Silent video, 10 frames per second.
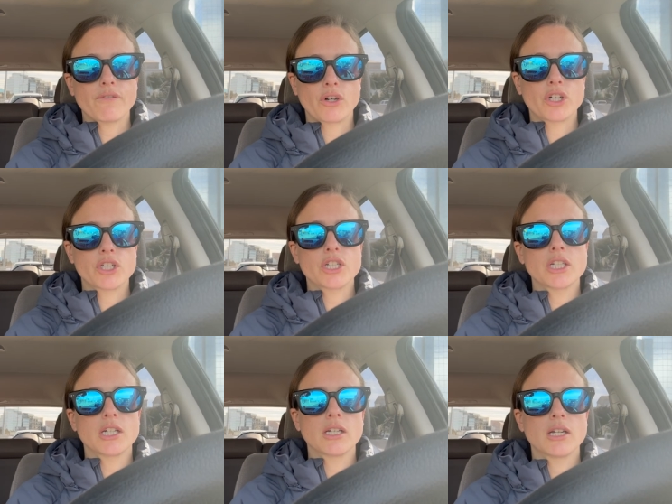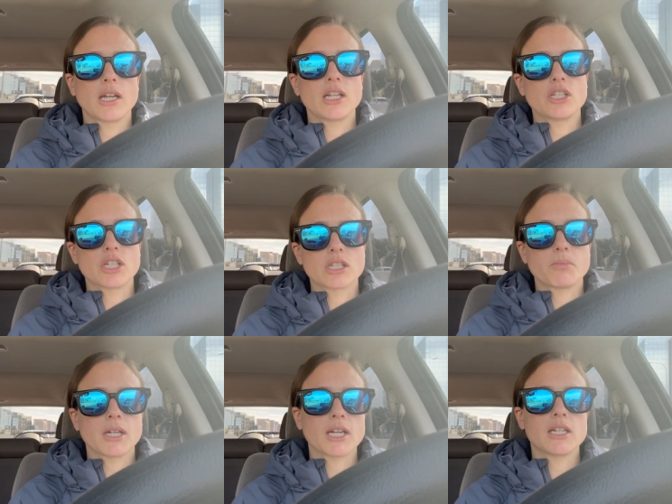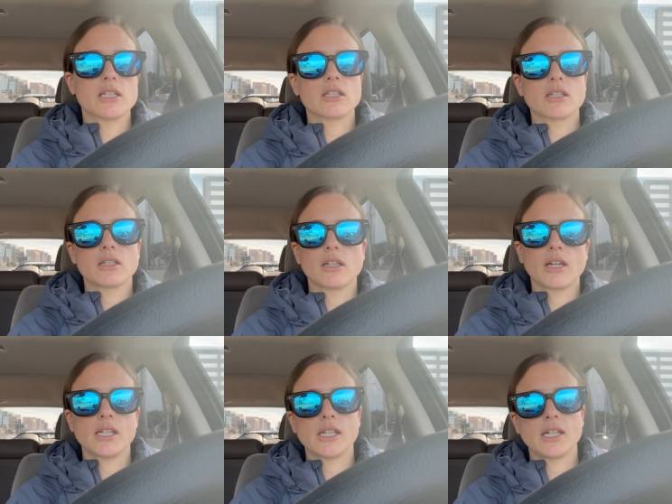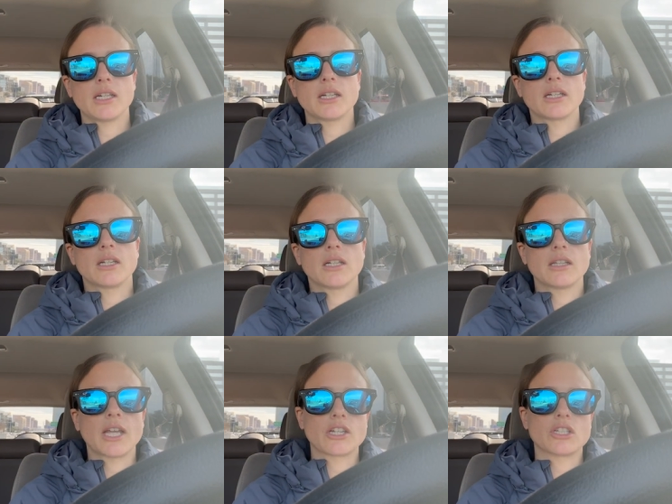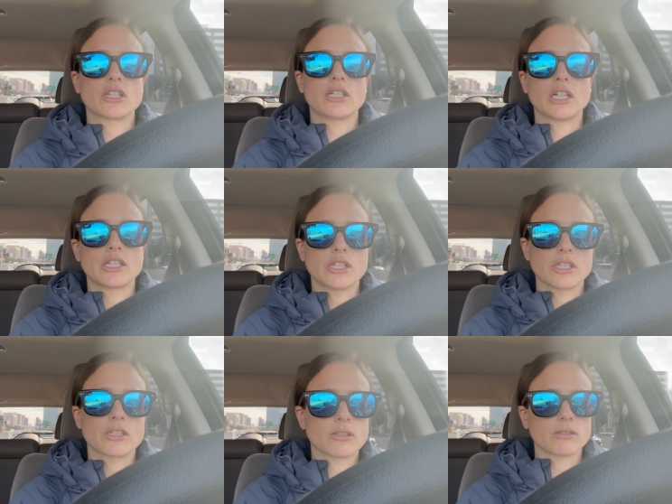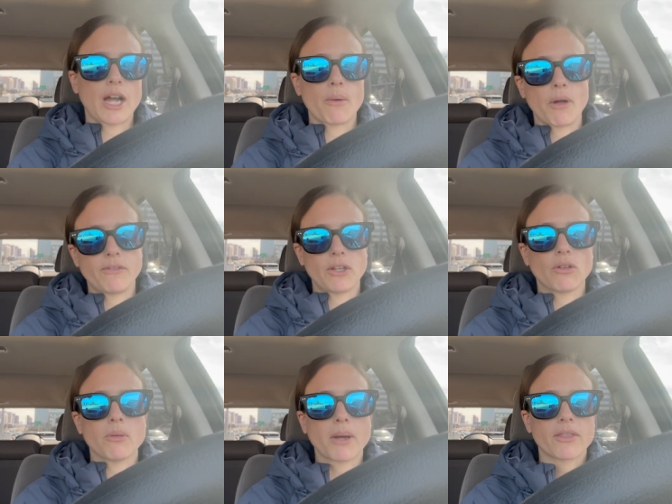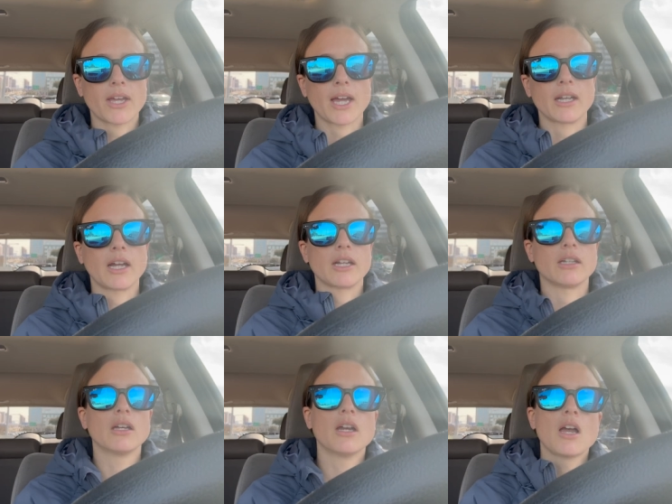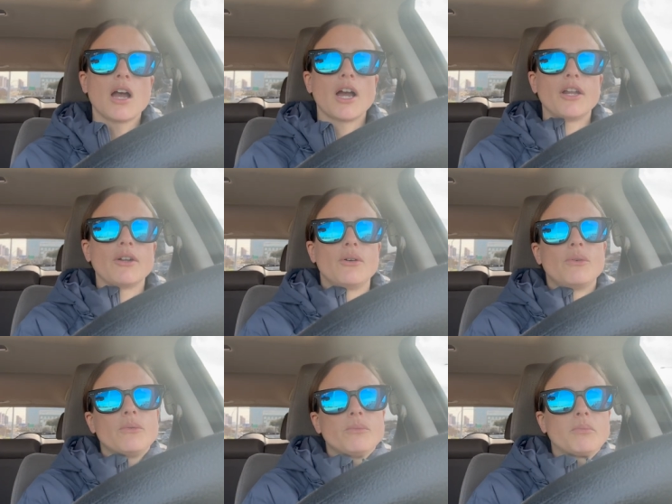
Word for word: first just because like that's that's just how I feel about that. I I don't